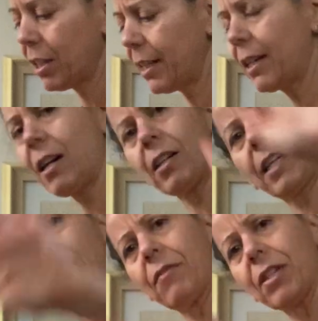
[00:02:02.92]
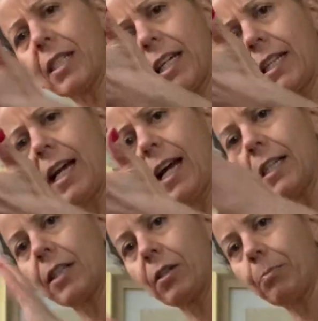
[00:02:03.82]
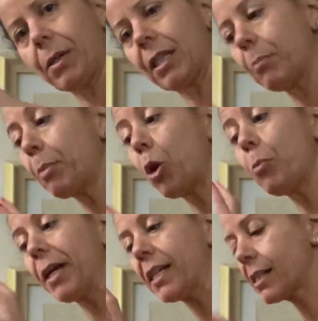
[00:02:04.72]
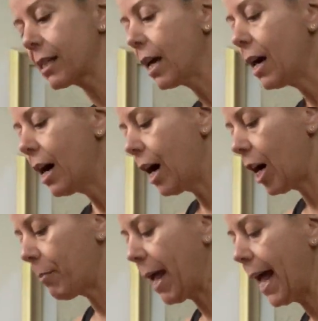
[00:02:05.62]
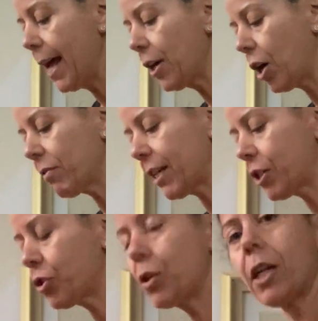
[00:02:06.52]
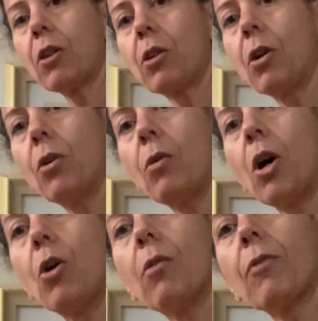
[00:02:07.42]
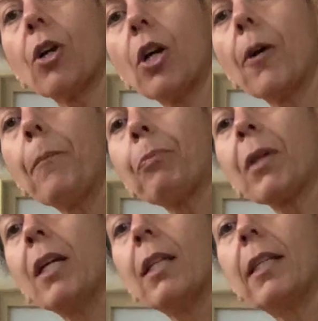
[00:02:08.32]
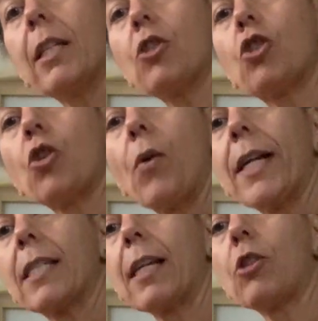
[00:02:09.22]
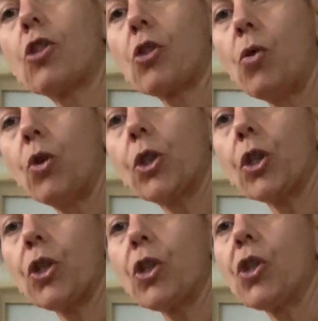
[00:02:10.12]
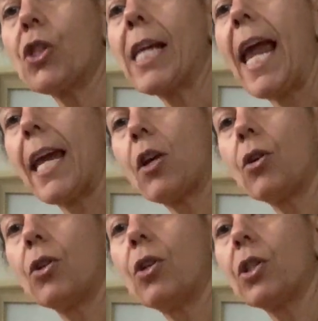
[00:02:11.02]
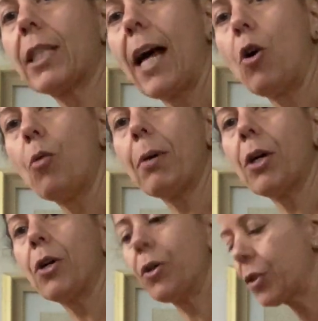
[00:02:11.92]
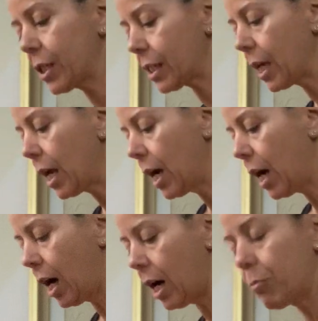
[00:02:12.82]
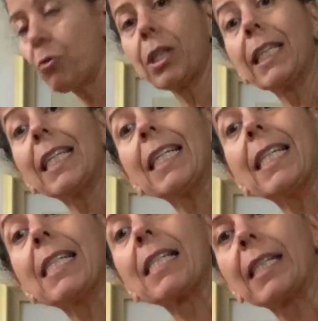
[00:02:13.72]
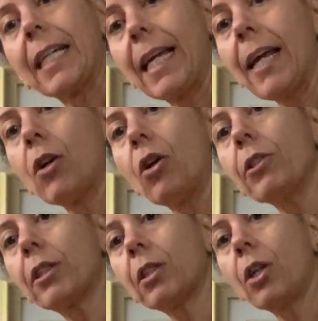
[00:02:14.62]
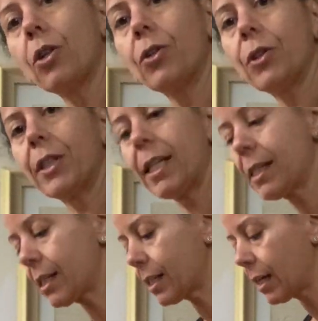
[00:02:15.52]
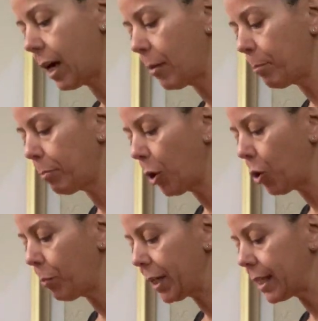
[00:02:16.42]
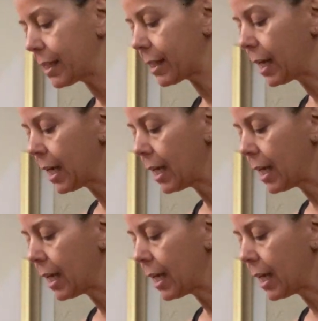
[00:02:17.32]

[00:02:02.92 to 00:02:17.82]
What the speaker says: I think concave is like that, but the bulbous head on this, you can go over these joints like shoulders, ankles, elbows, really easily. And also this bulbous